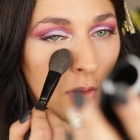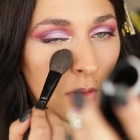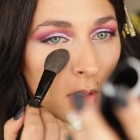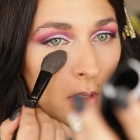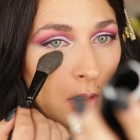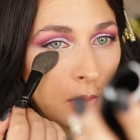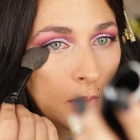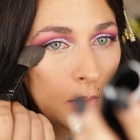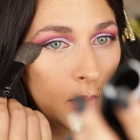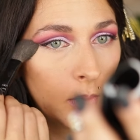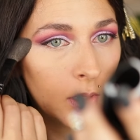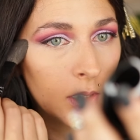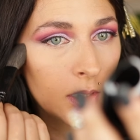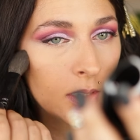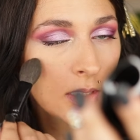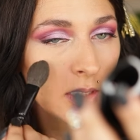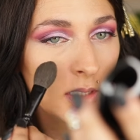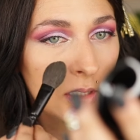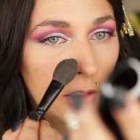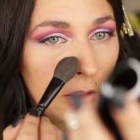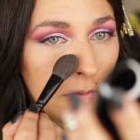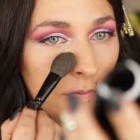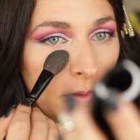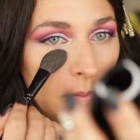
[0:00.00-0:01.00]
That way we can
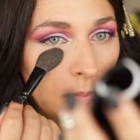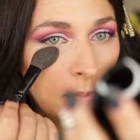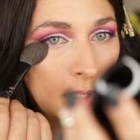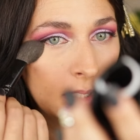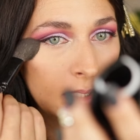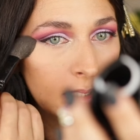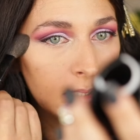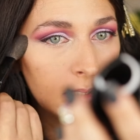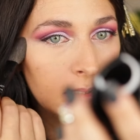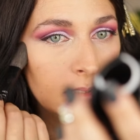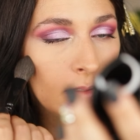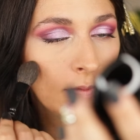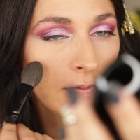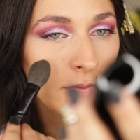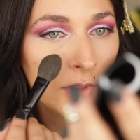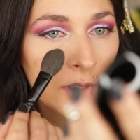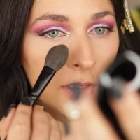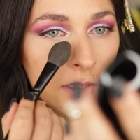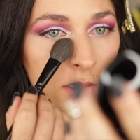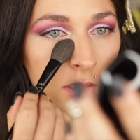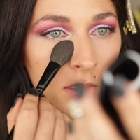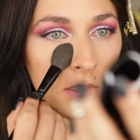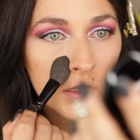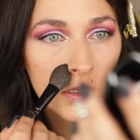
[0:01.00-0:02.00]
see if it makes a
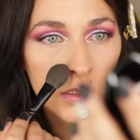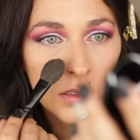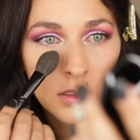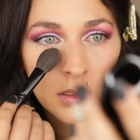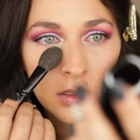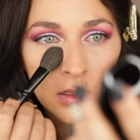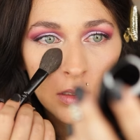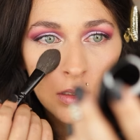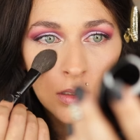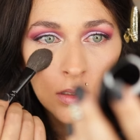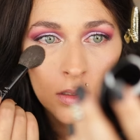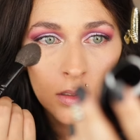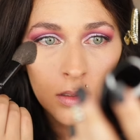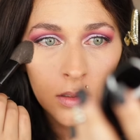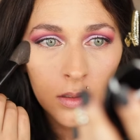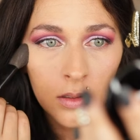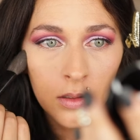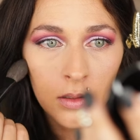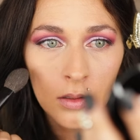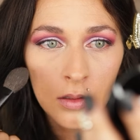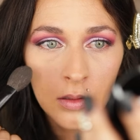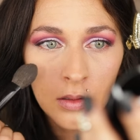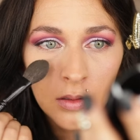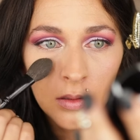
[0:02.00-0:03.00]
difference.
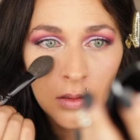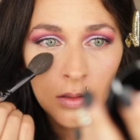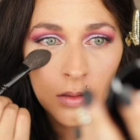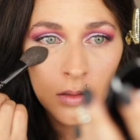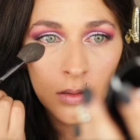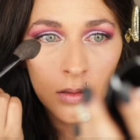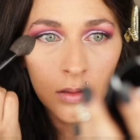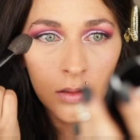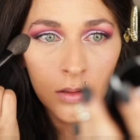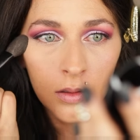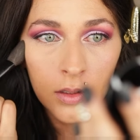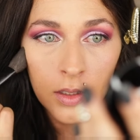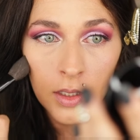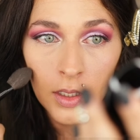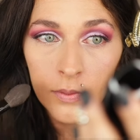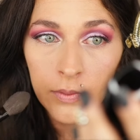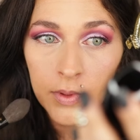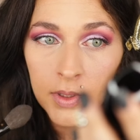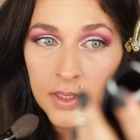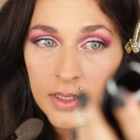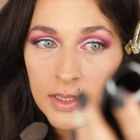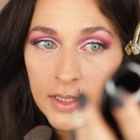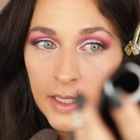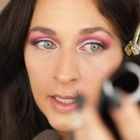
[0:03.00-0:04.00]
I
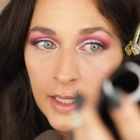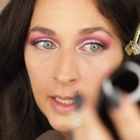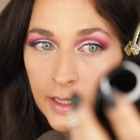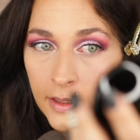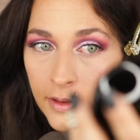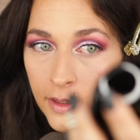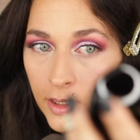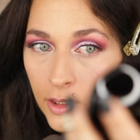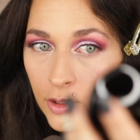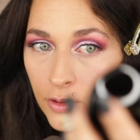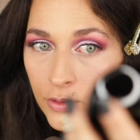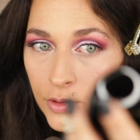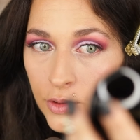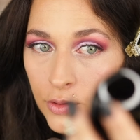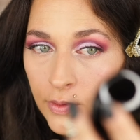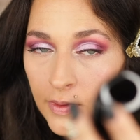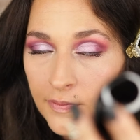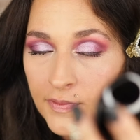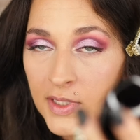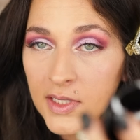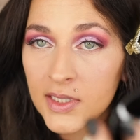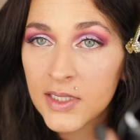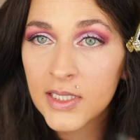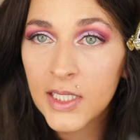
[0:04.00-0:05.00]
will say, I think you do
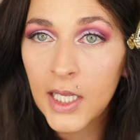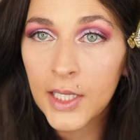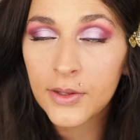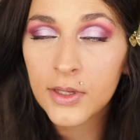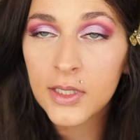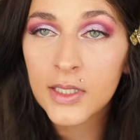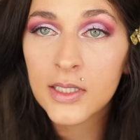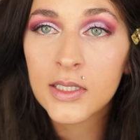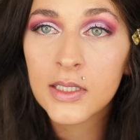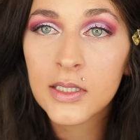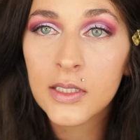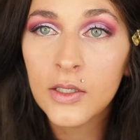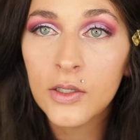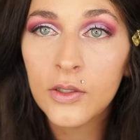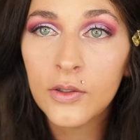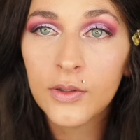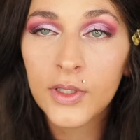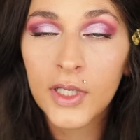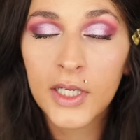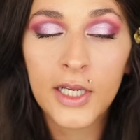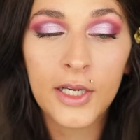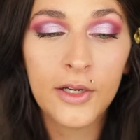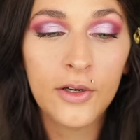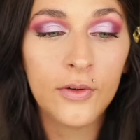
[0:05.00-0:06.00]
have to set this though.
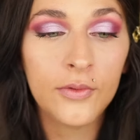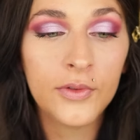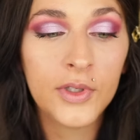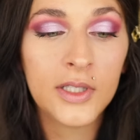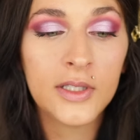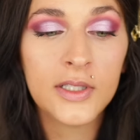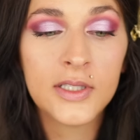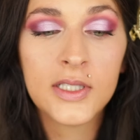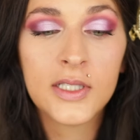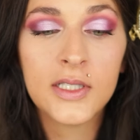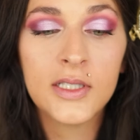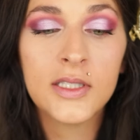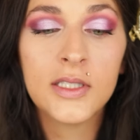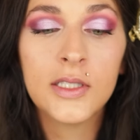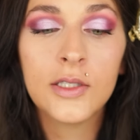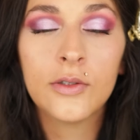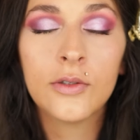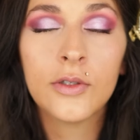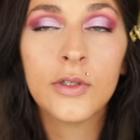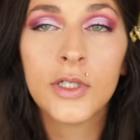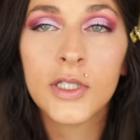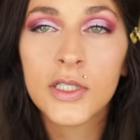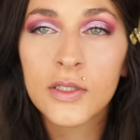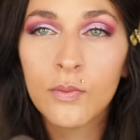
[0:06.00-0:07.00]
Like, I don't think this
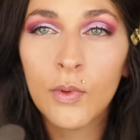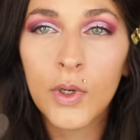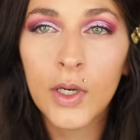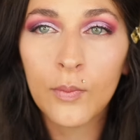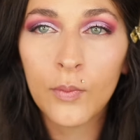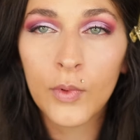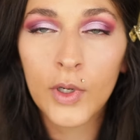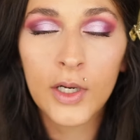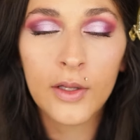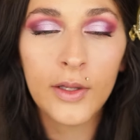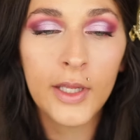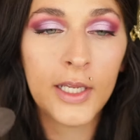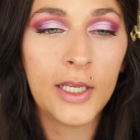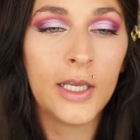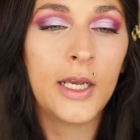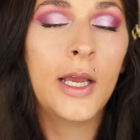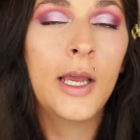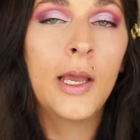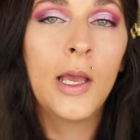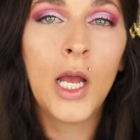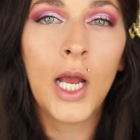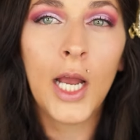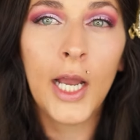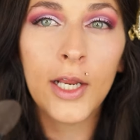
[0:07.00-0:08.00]
concealer is one where like,
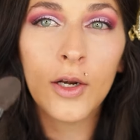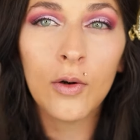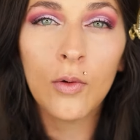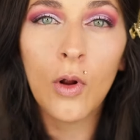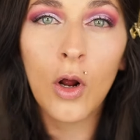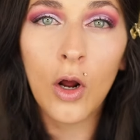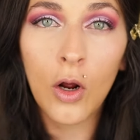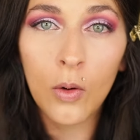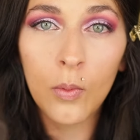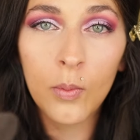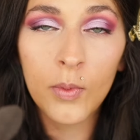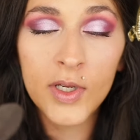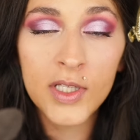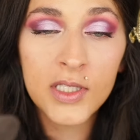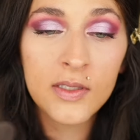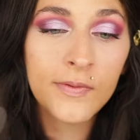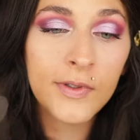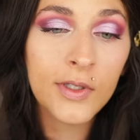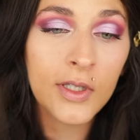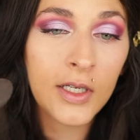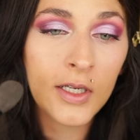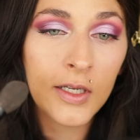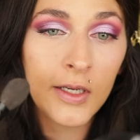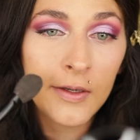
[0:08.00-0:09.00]
I don't always
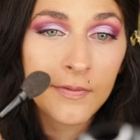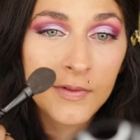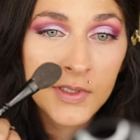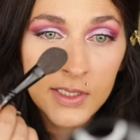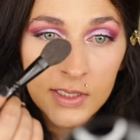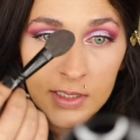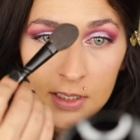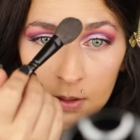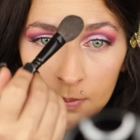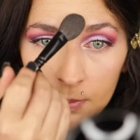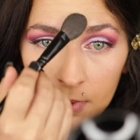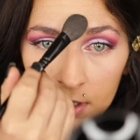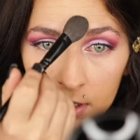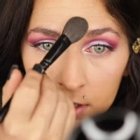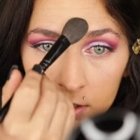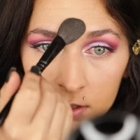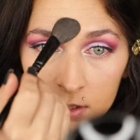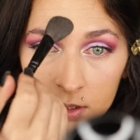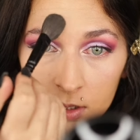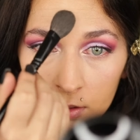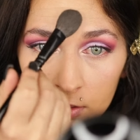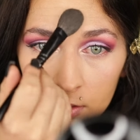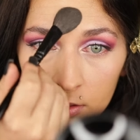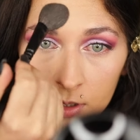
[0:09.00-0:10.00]
feel like I have to set my
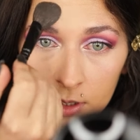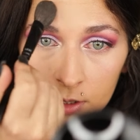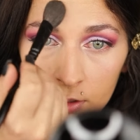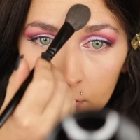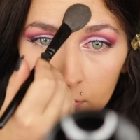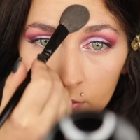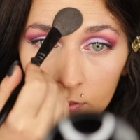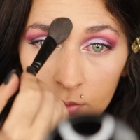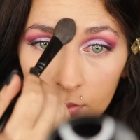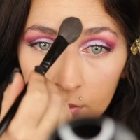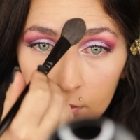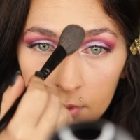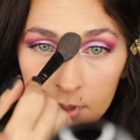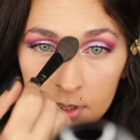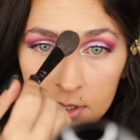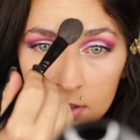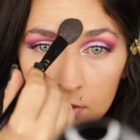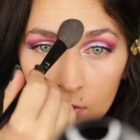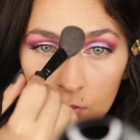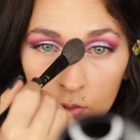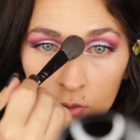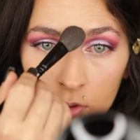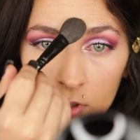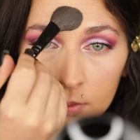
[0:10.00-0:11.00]
concealer. I don't crease
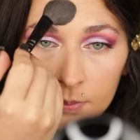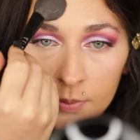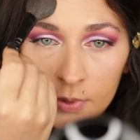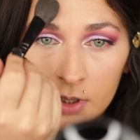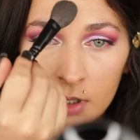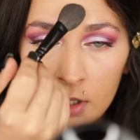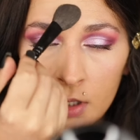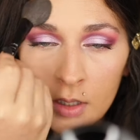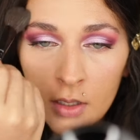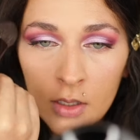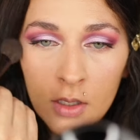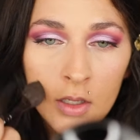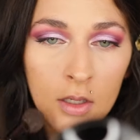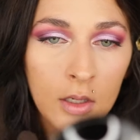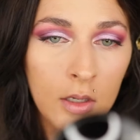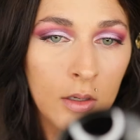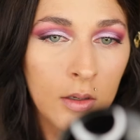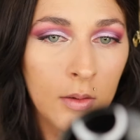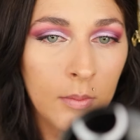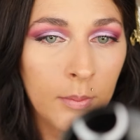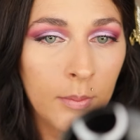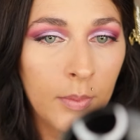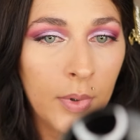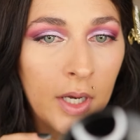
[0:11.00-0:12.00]
horribly,
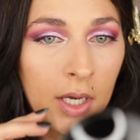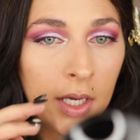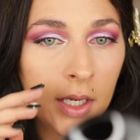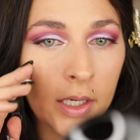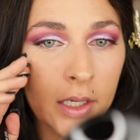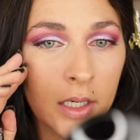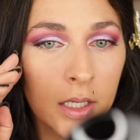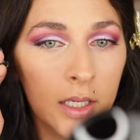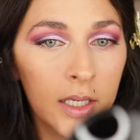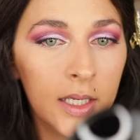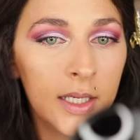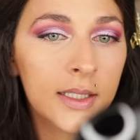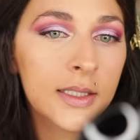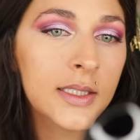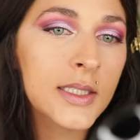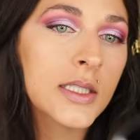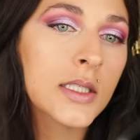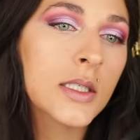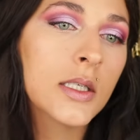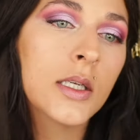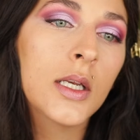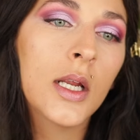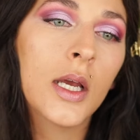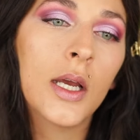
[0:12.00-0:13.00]
but it's
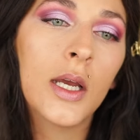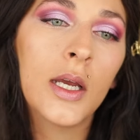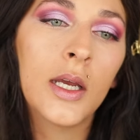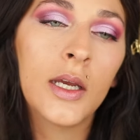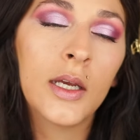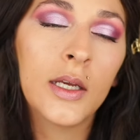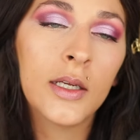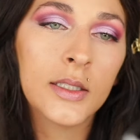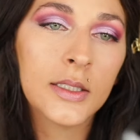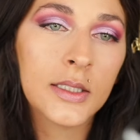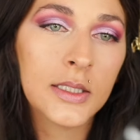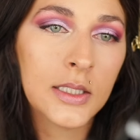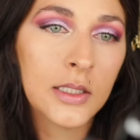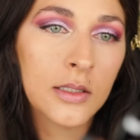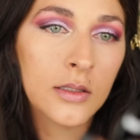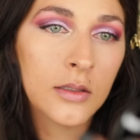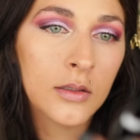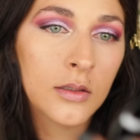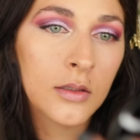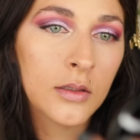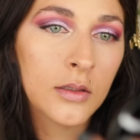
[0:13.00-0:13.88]
not,